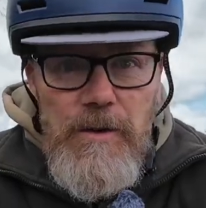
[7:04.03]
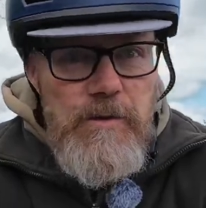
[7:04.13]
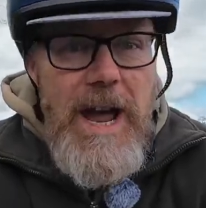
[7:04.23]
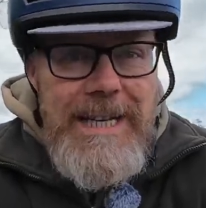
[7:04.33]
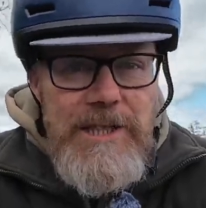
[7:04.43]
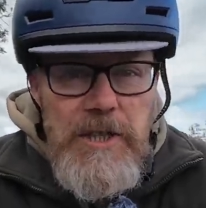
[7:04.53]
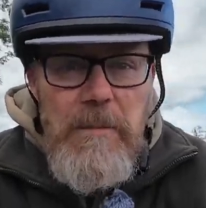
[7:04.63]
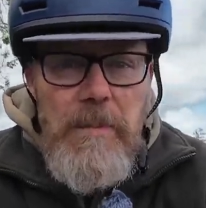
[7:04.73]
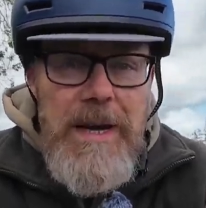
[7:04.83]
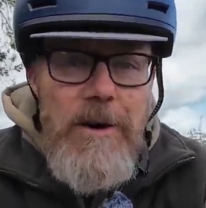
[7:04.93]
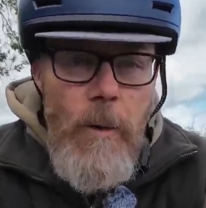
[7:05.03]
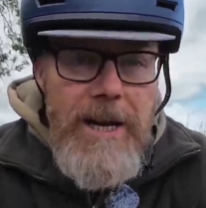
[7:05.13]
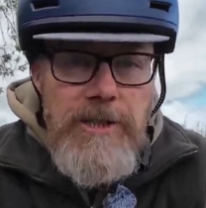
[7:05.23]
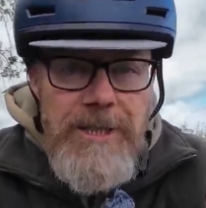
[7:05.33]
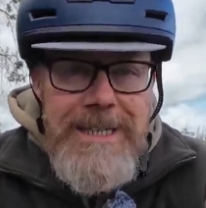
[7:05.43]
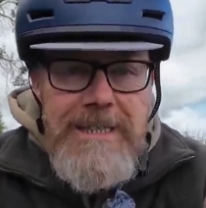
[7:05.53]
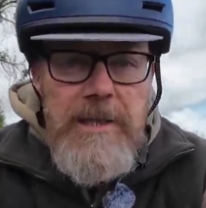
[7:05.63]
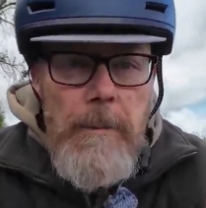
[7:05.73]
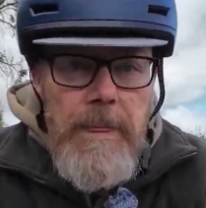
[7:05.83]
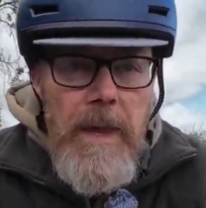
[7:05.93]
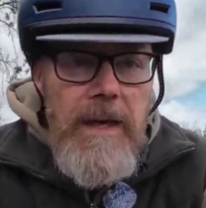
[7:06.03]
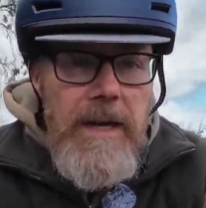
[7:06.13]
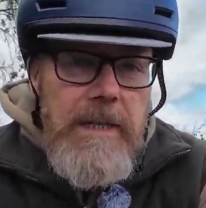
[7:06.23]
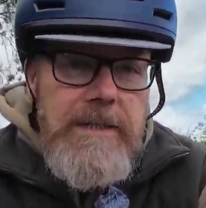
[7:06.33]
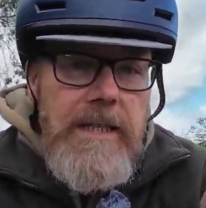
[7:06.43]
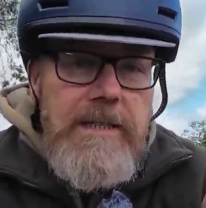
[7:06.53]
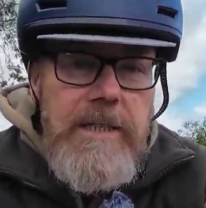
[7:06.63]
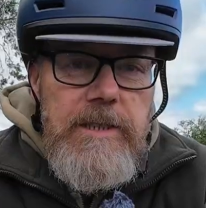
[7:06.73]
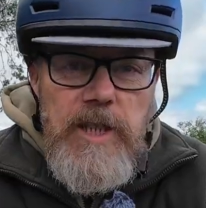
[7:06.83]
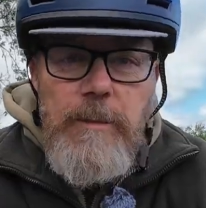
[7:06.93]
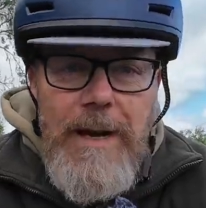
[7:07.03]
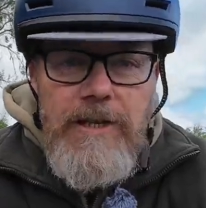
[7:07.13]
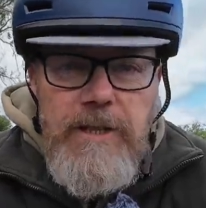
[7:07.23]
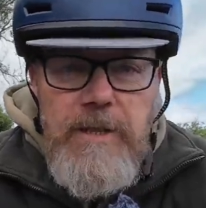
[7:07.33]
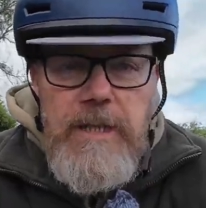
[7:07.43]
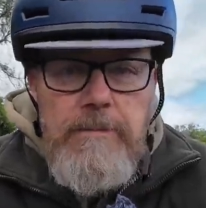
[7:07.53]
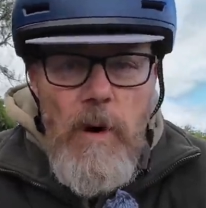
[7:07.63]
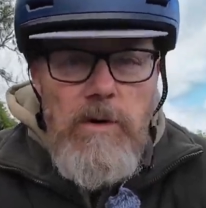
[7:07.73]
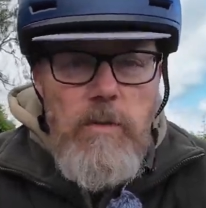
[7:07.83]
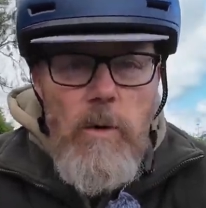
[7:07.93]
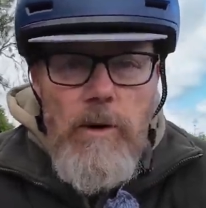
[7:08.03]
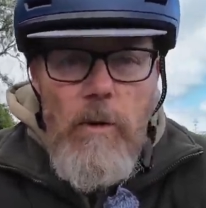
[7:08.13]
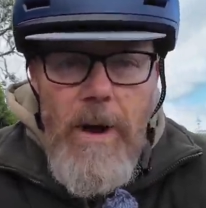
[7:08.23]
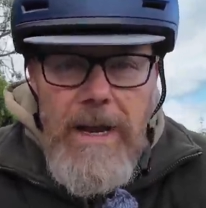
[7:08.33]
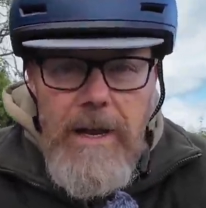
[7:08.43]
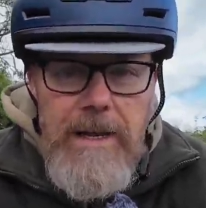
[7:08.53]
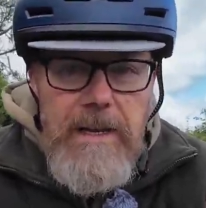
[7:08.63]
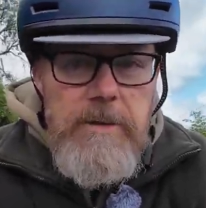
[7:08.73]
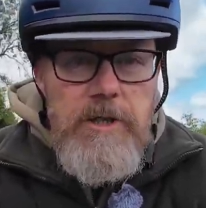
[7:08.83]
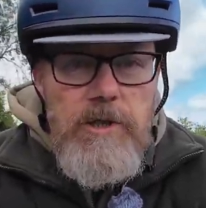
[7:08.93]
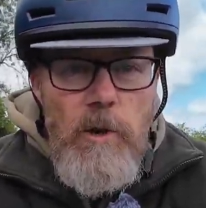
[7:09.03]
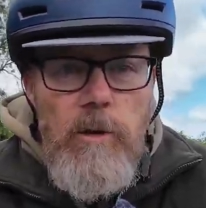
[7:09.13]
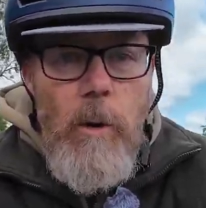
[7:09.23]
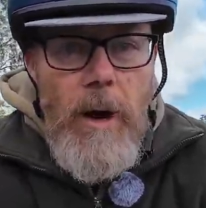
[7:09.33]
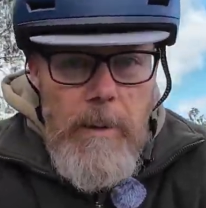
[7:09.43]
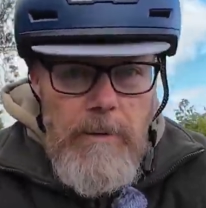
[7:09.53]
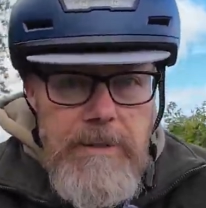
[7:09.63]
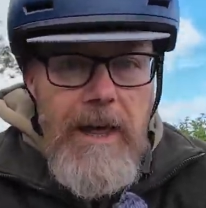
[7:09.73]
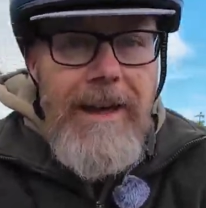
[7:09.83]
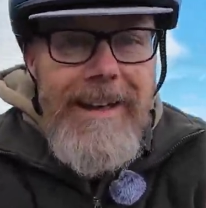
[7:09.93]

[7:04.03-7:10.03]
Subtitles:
Right, so the big question is, does this suspension seat post work? Well, let me just show you on about.